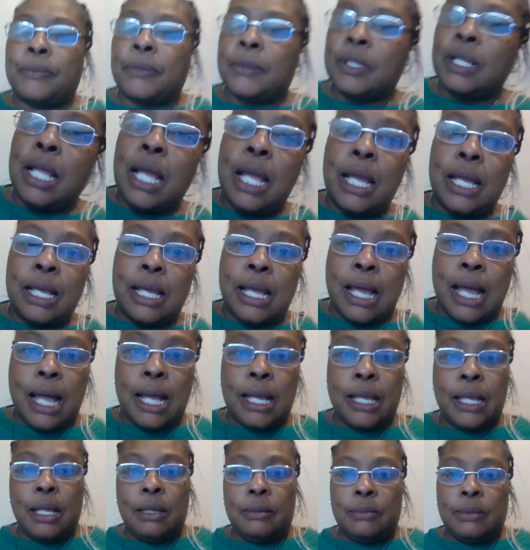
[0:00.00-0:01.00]
Like I
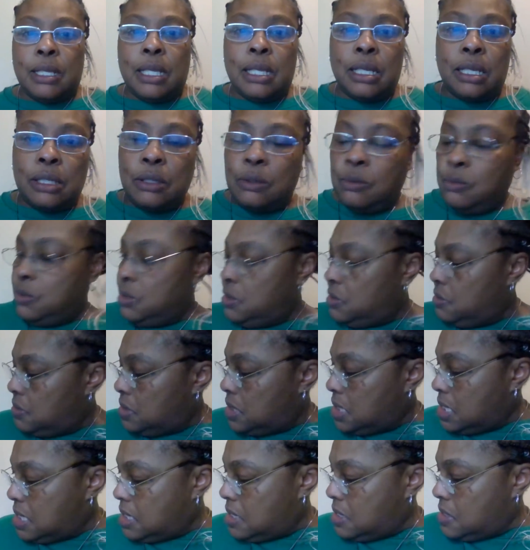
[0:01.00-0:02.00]
kept letting the window
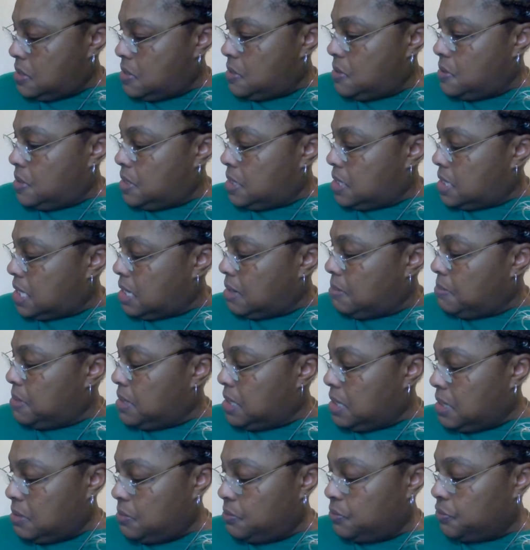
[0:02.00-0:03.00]
down, and I
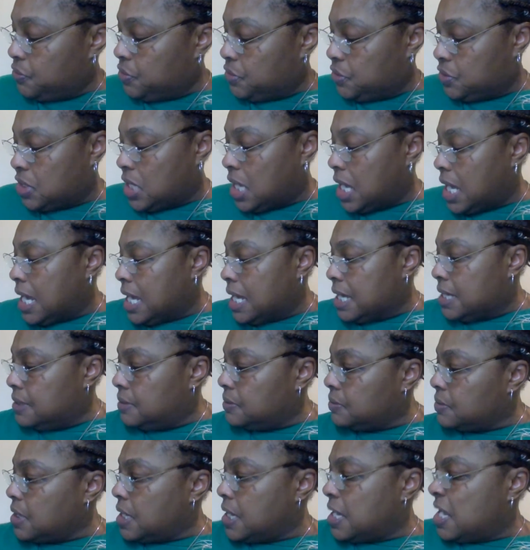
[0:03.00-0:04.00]
mean it was just hot,
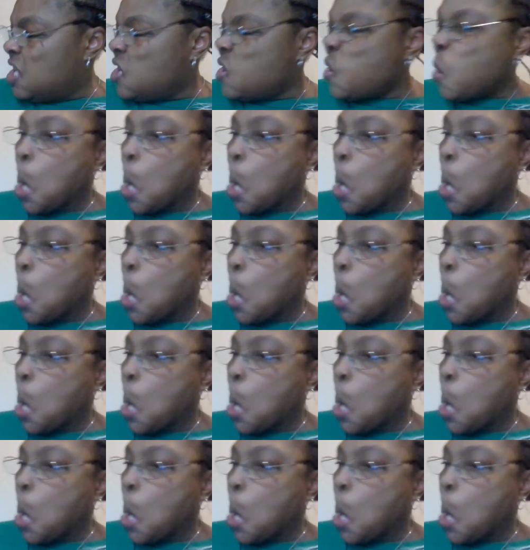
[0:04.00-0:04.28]
okay.